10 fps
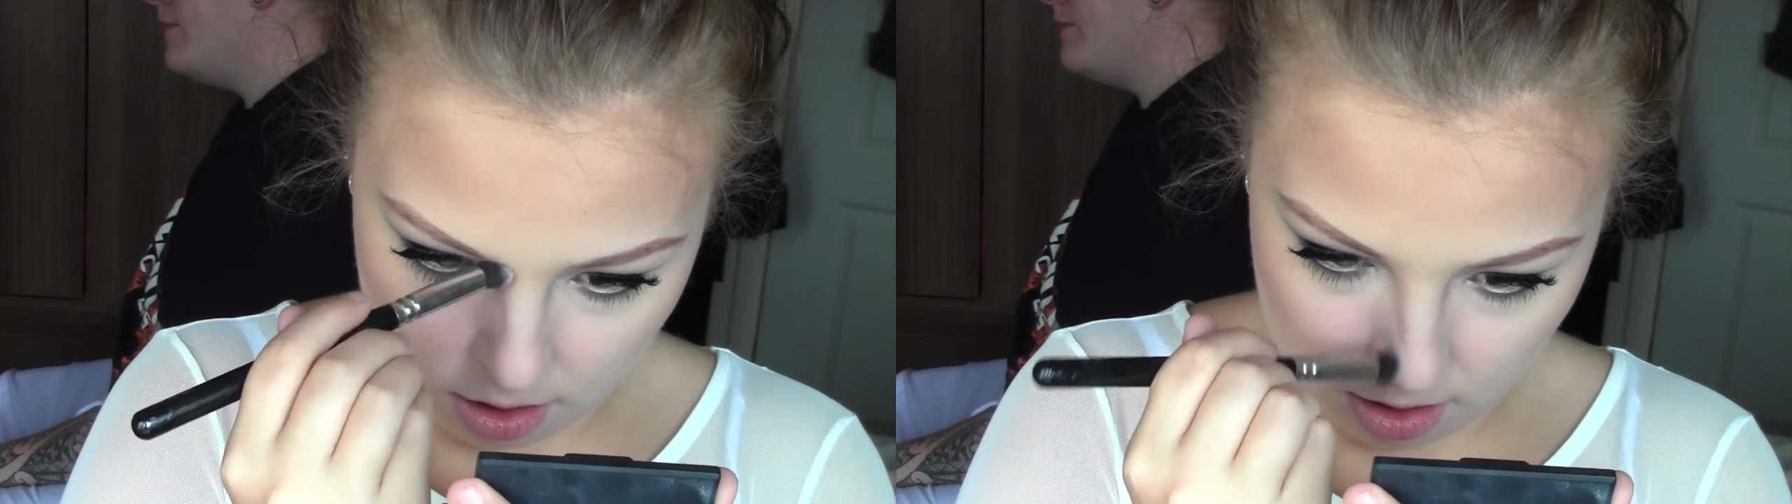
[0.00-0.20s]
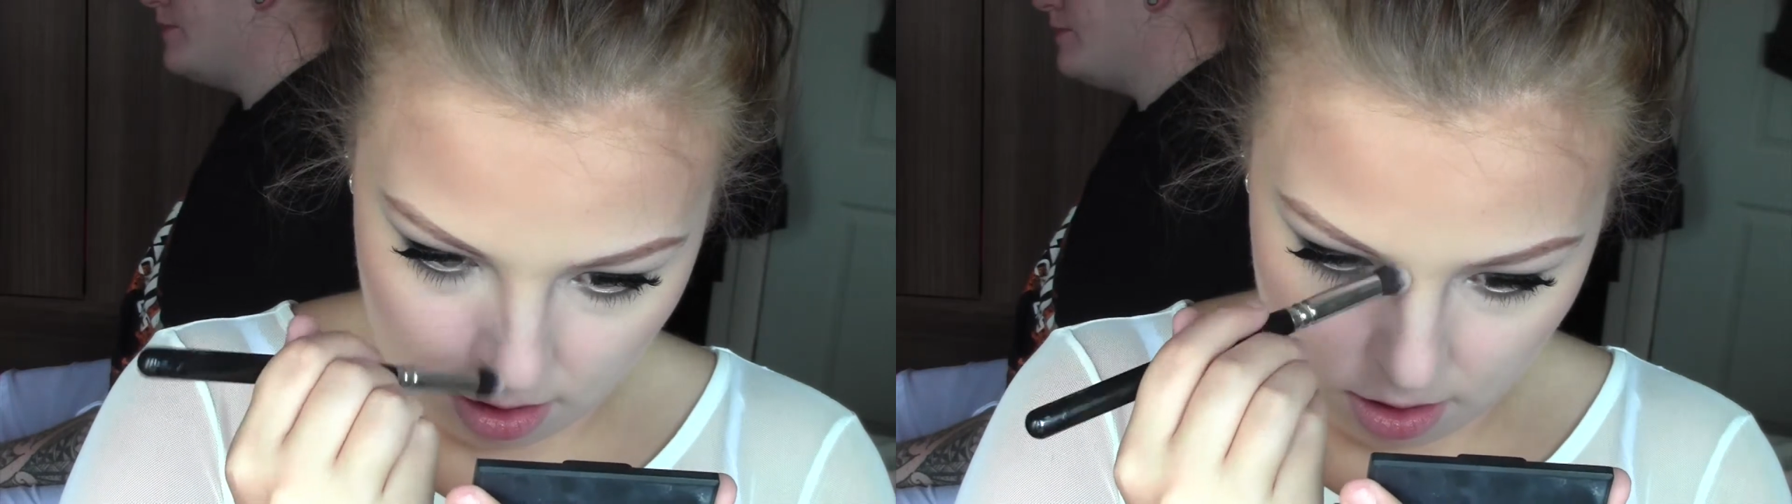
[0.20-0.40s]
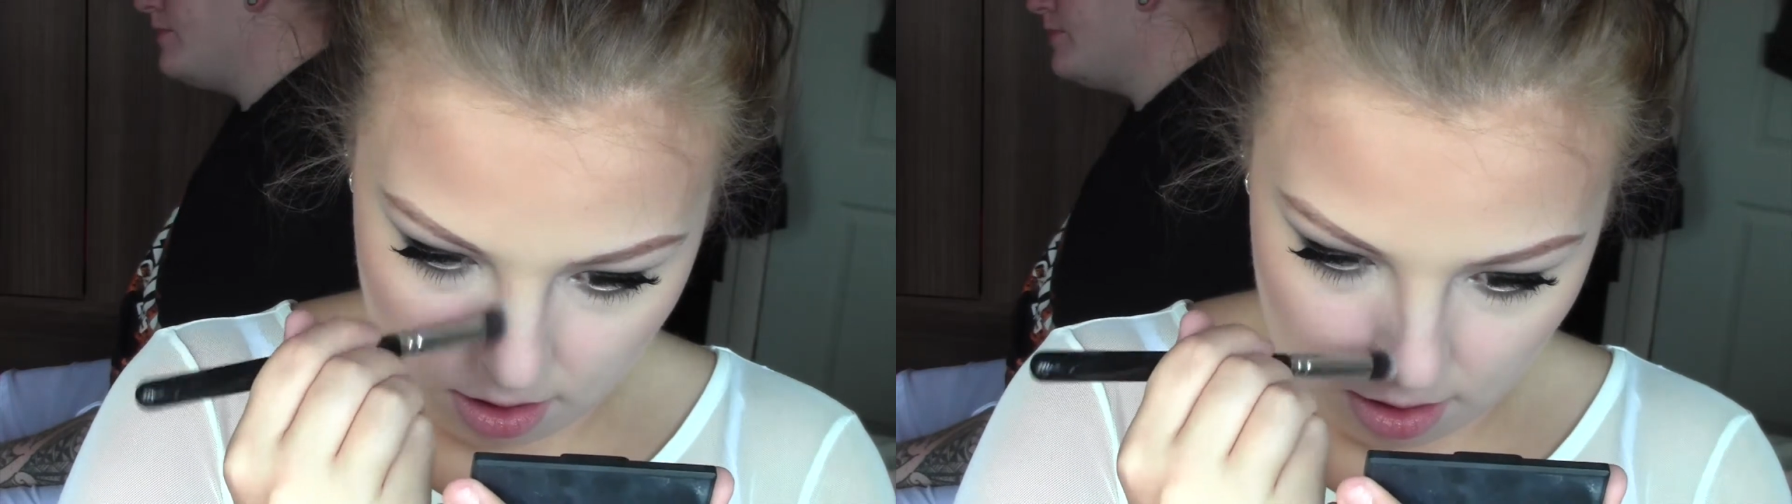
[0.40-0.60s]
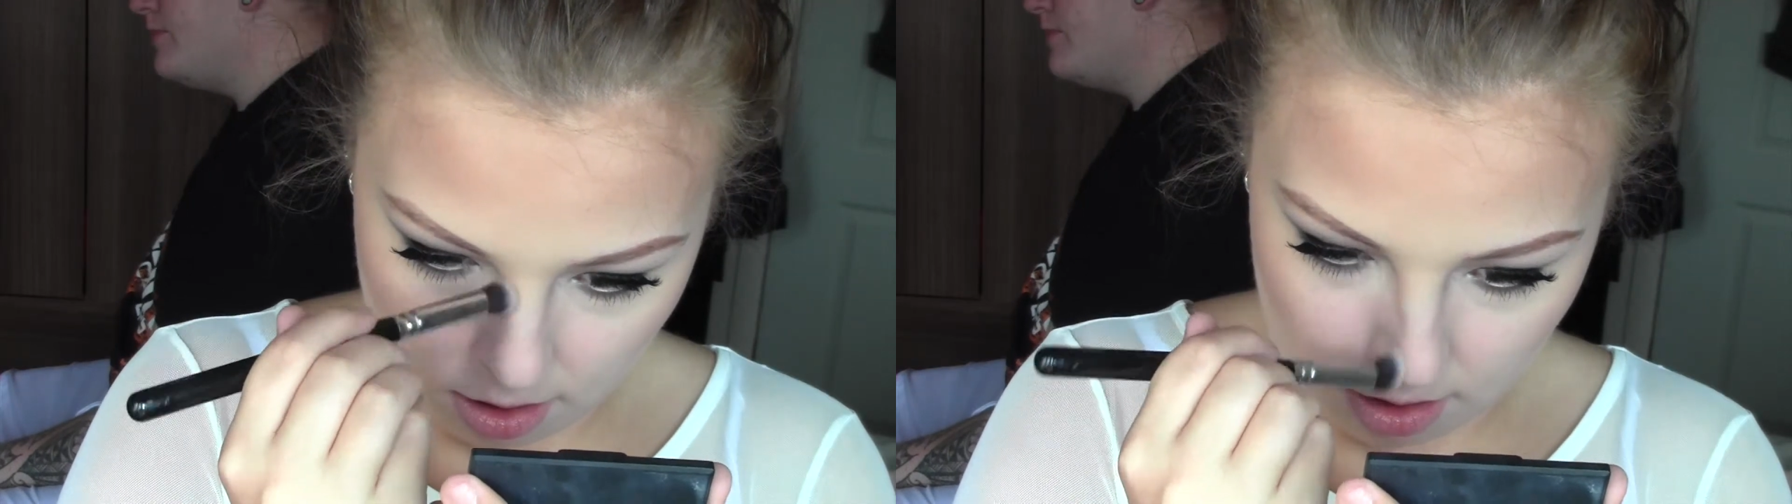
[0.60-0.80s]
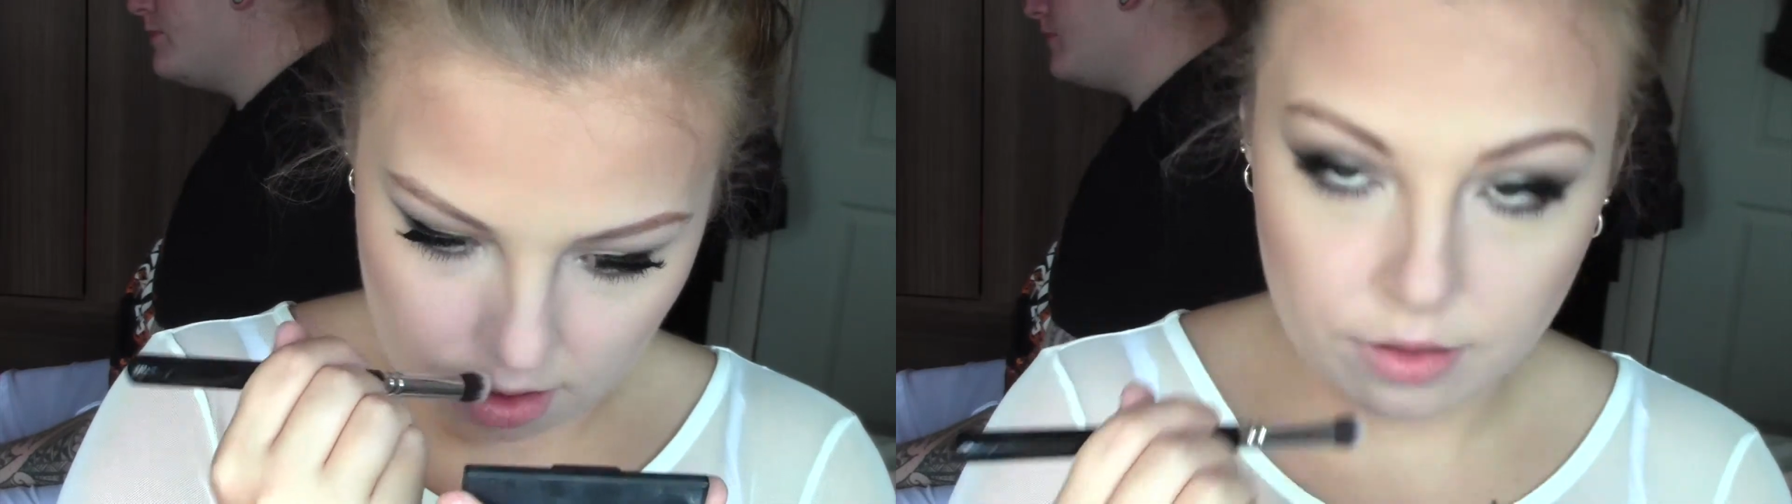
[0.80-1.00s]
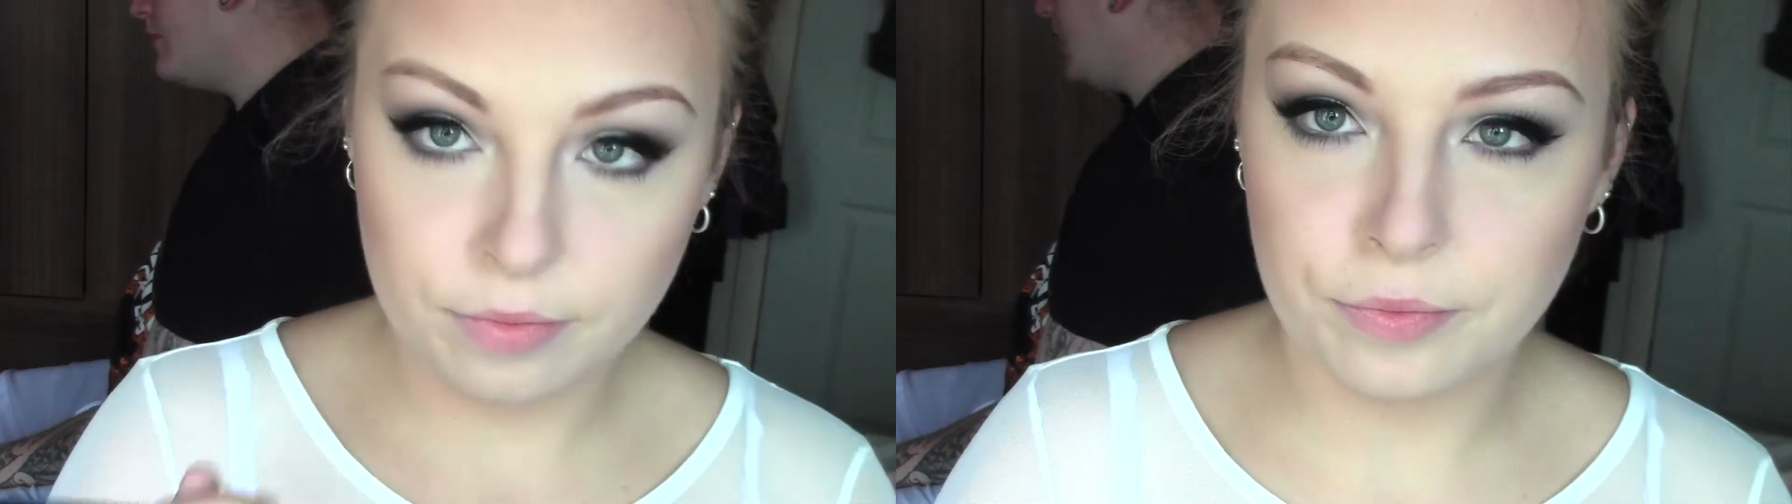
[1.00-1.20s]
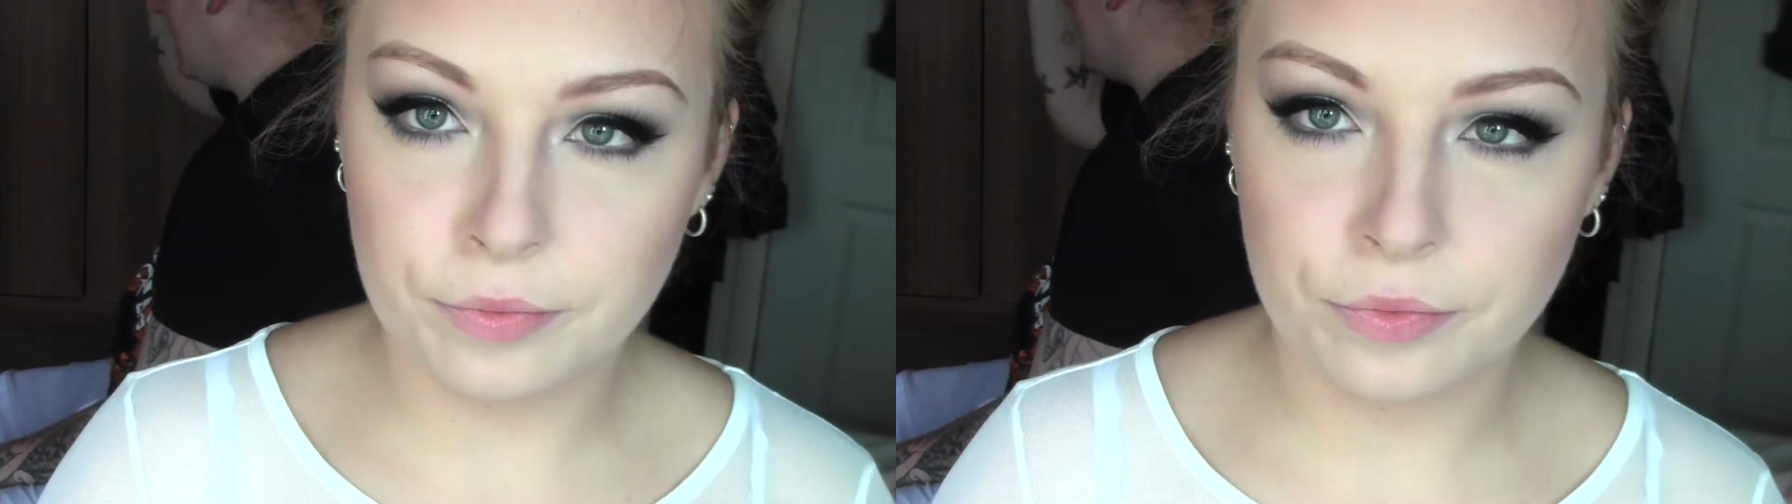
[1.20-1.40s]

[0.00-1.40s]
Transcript: practice it before you go out